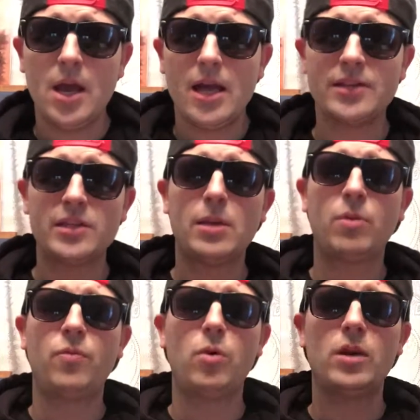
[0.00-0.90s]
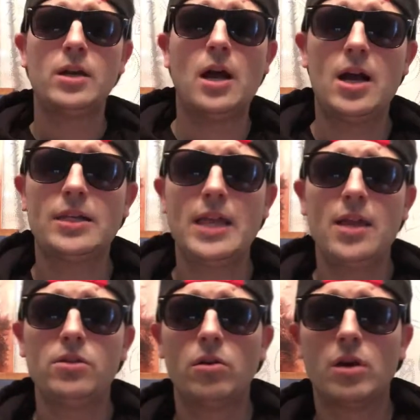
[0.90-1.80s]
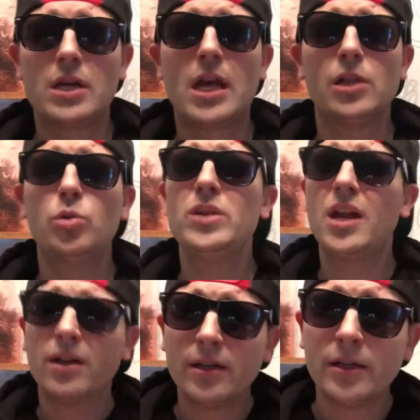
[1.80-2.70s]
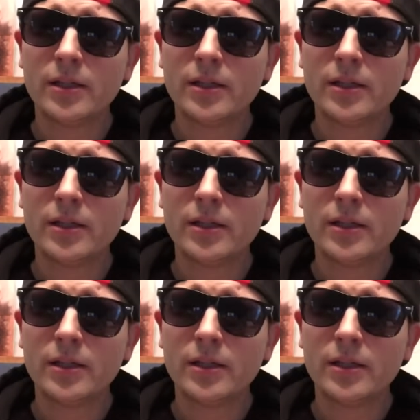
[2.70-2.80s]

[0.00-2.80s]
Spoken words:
As I said before, Daniel Kaluuya,